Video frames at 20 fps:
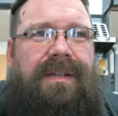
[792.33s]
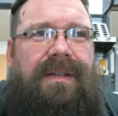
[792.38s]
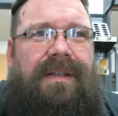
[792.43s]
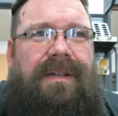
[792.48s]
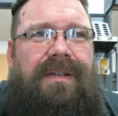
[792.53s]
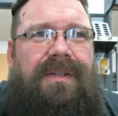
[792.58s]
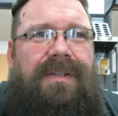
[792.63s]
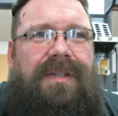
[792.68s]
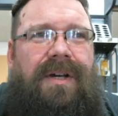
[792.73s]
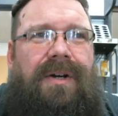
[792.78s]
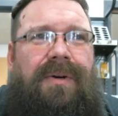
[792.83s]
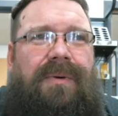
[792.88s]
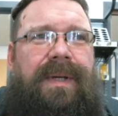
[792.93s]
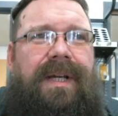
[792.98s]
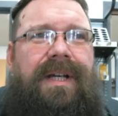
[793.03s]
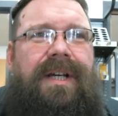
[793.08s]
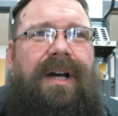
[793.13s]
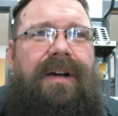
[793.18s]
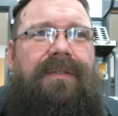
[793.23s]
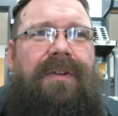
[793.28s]
So we
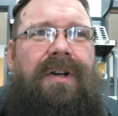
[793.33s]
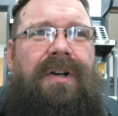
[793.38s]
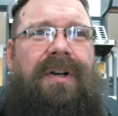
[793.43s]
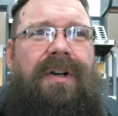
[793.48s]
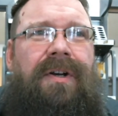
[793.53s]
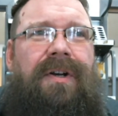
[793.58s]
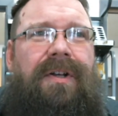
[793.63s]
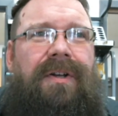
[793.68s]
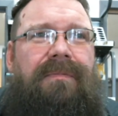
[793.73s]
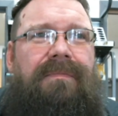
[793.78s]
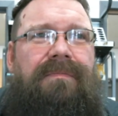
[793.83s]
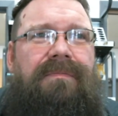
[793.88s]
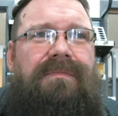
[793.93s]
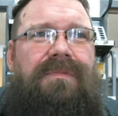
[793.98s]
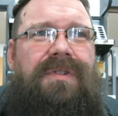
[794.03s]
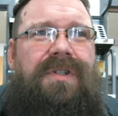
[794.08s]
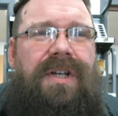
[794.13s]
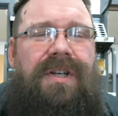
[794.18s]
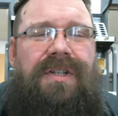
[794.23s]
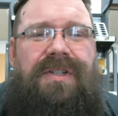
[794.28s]
covered
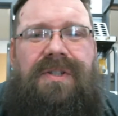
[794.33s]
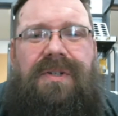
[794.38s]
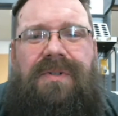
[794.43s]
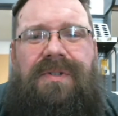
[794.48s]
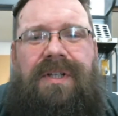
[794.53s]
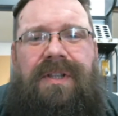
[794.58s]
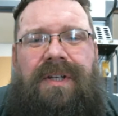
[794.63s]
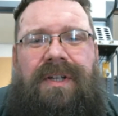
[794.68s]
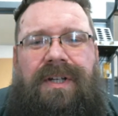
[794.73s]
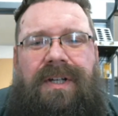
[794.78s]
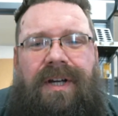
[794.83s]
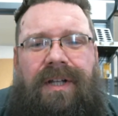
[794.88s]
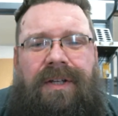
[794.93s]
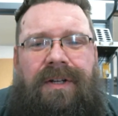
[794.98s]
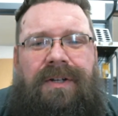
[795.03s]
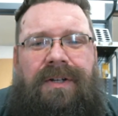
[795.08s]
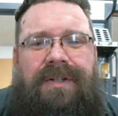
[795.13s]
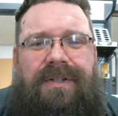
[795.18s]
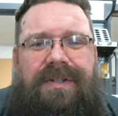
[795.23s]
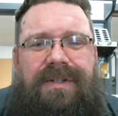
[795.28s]
just using the
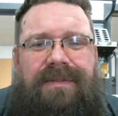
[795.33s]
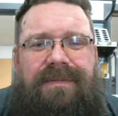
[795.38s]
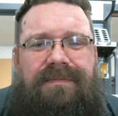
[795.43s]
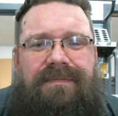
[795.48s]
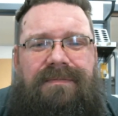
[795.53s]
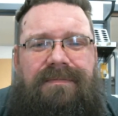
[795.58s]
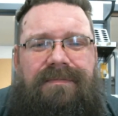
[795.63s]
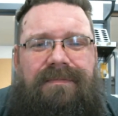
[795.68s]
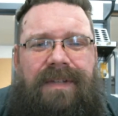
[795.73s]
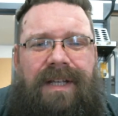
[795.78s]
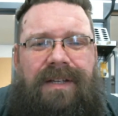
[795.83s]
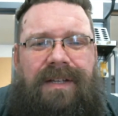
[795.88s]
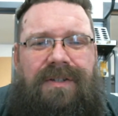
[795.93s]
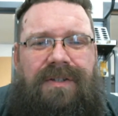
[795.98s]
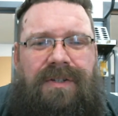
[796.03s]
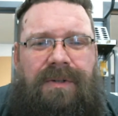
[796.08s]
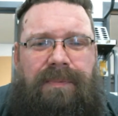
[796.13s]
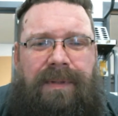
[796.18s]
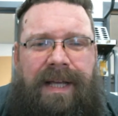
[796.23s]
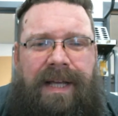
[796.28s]
colors that
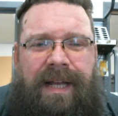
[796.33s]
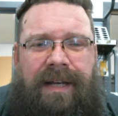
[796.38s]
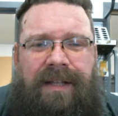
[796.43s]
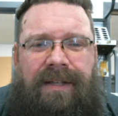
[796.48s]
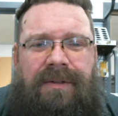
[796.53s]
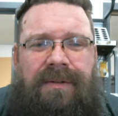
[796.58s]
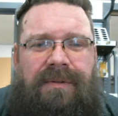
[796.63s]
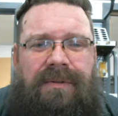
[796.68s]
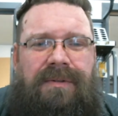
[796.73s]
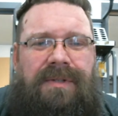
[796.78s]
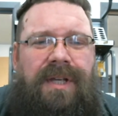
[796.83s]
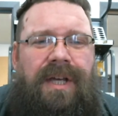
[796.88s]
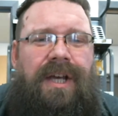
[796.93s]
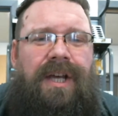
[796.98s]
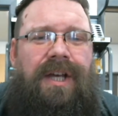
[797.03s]
you plan to use,